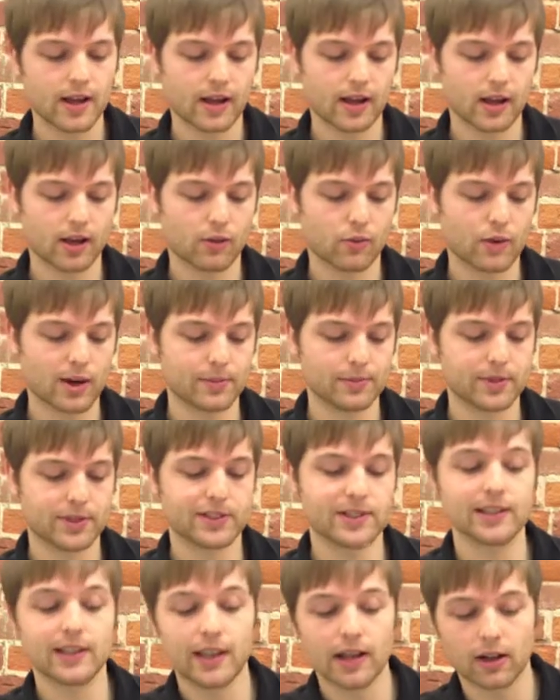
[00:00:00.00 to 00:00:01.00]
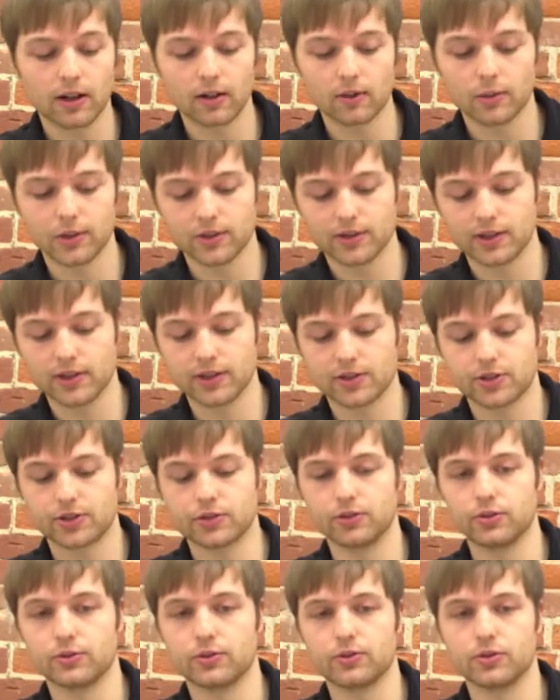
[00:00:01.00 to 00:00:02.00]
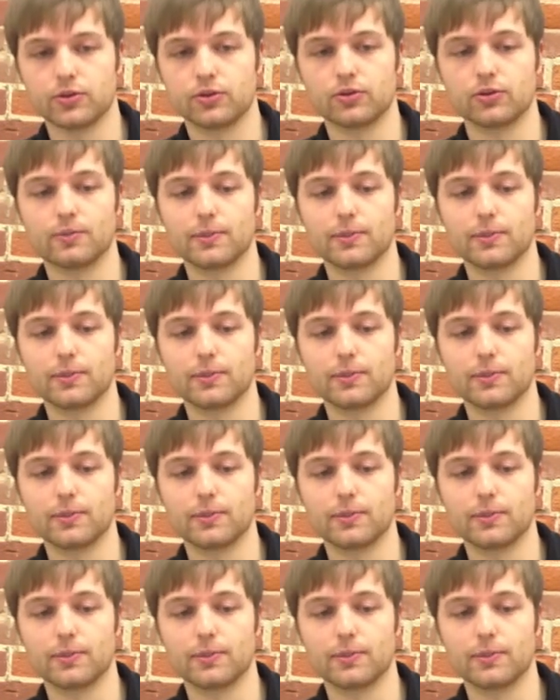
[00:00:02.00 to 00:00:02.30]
WebCL, which lets you do